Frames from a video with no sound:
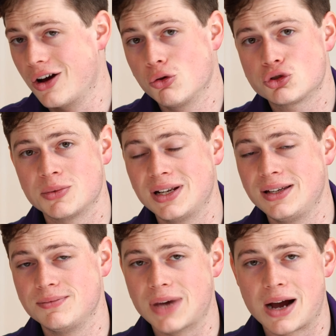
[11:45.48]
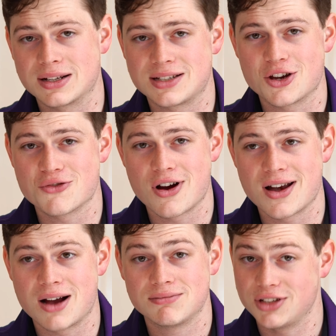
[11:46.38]
Ultimately, I'm going to tell you right
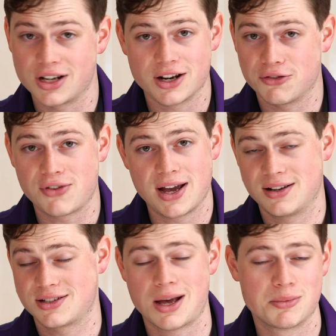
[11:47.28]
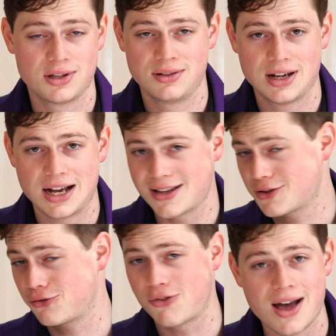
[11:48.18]
now, you're going to fail at something, and
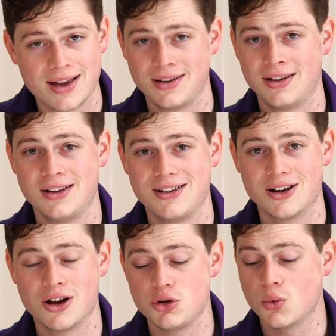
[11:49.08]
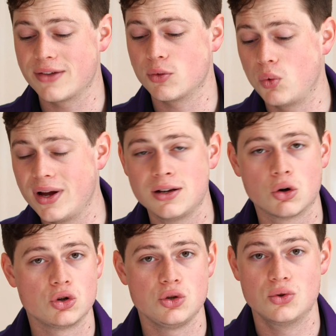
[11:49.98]
that's fine. You either win
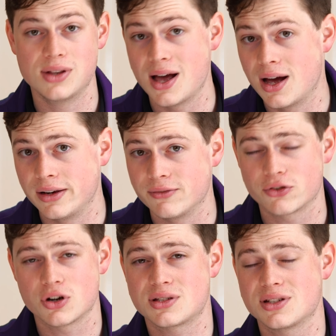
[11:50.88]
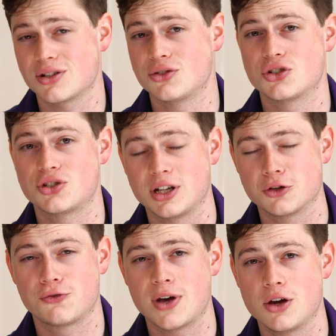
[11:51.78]
or you learn. For us, there's no such thing
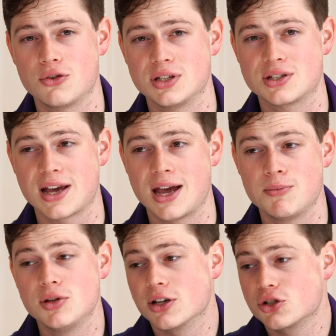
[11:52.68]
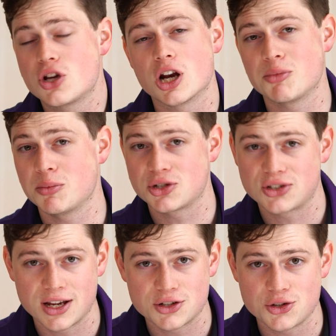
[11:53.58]
as failure in this game. There's going to be
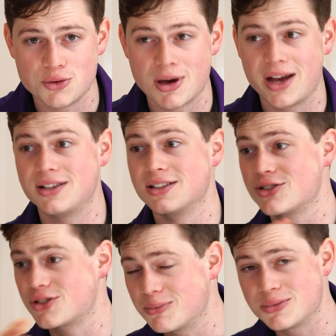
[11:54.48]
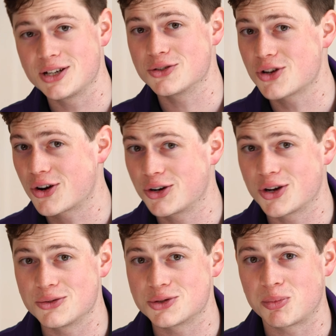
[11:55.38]
mistakes that you made. Some deals aren't going
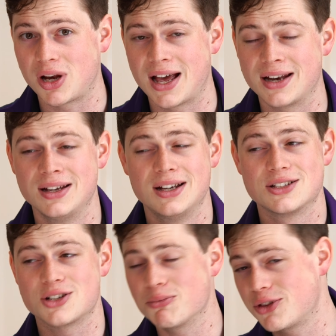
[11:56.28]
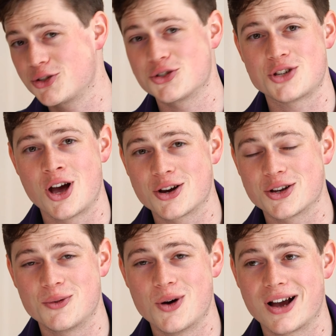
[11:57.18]
to go to plan. Some things just aren't
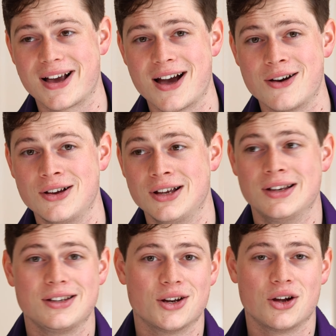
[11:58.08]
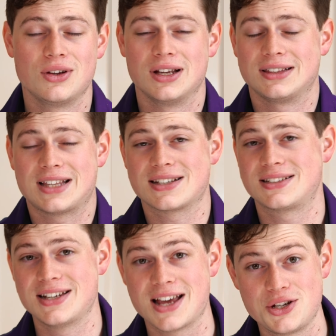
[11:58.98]
going to work out. That's
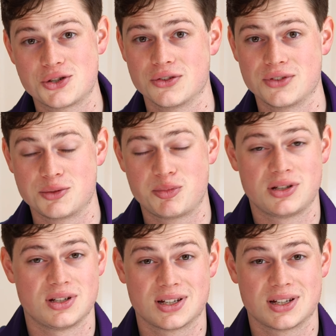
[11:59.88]
the nature of this business.